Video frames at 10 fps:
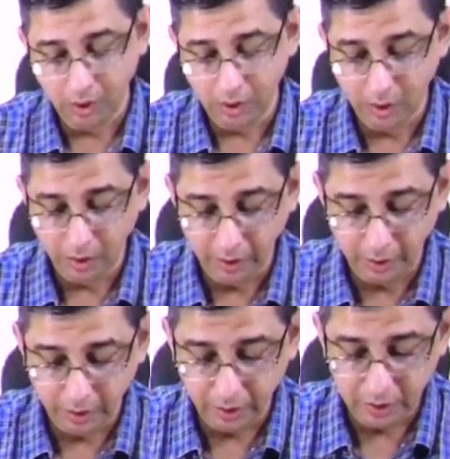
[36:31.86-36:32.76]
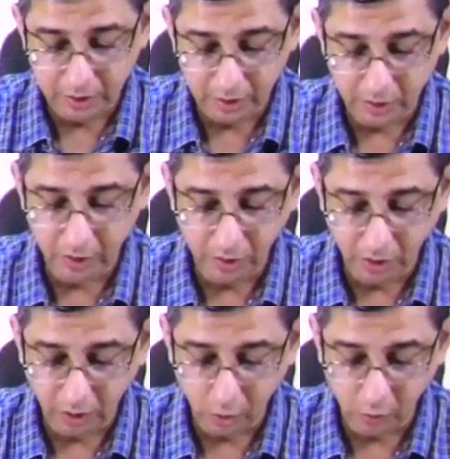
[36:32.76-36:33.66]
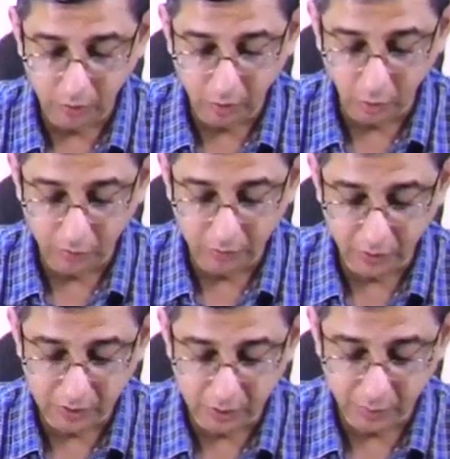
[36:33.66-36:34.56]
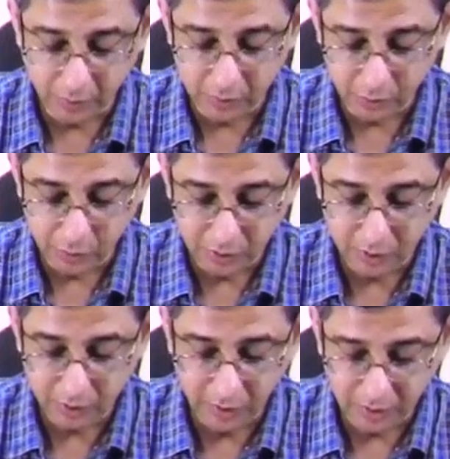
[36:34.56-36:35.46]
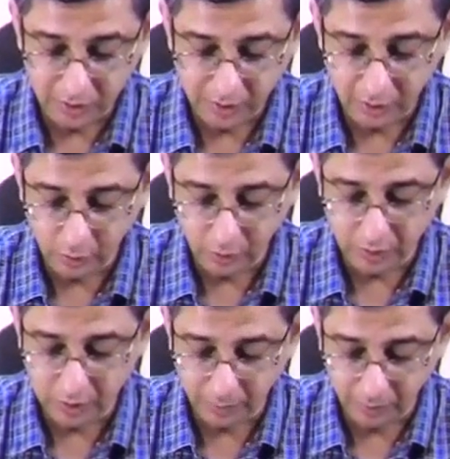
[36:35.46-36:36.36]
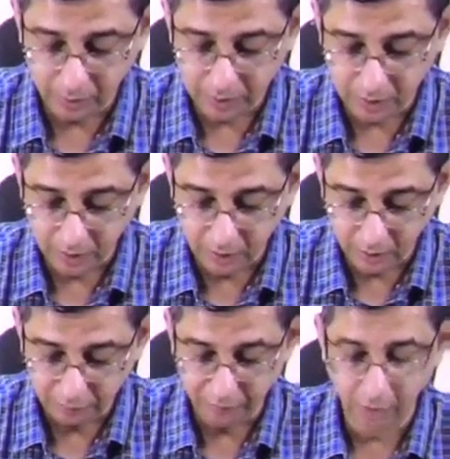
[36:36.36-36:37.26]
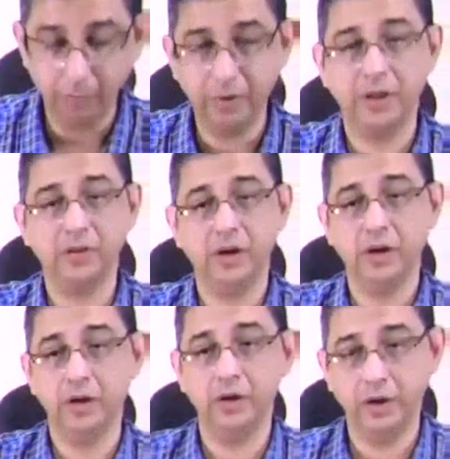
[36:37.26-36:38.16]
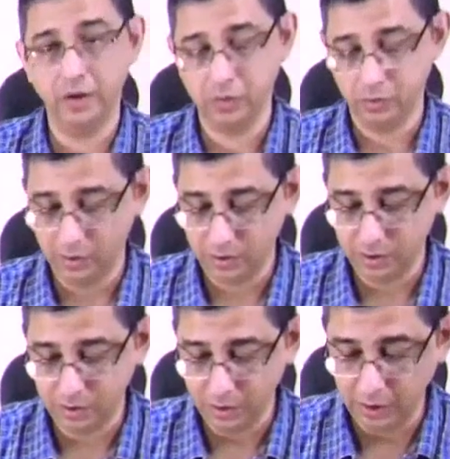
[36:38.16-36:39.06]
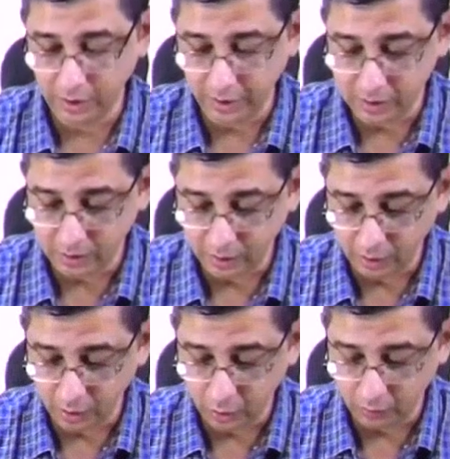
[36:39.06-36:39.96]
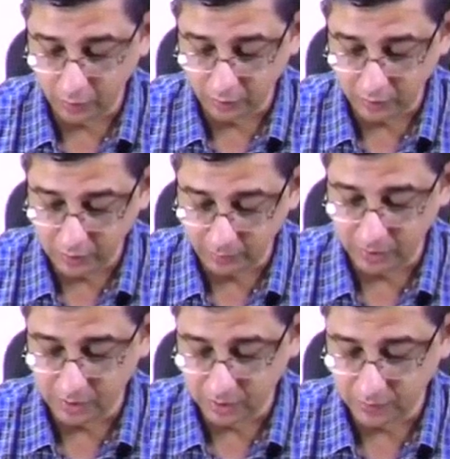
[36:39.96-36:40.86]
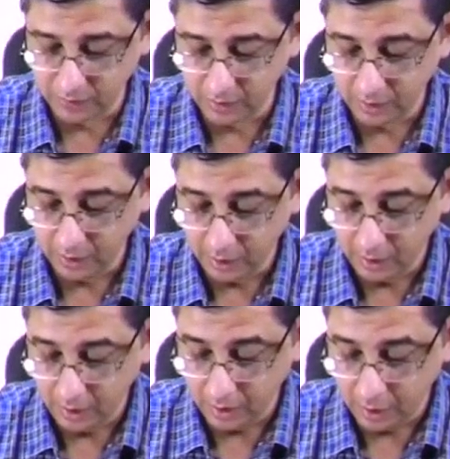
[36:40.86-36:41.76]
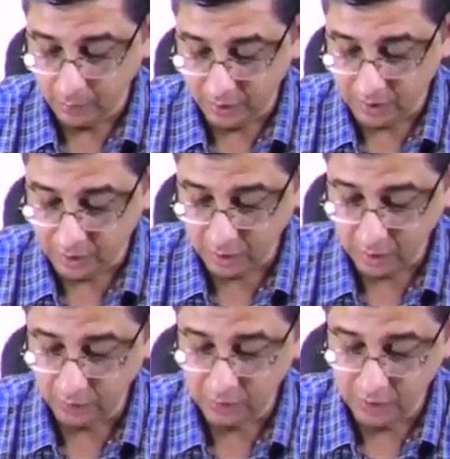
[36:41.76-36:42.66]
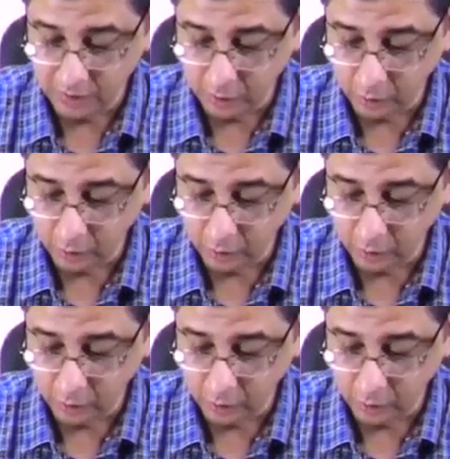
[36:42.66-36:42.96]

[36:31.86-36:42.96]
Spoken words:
a decrease in the turnover of the receptors. You see, the acetylcholine receptors are formed, then they're degraded. So this degrades the turnover of the receptors as well. In myasthenia gravis, the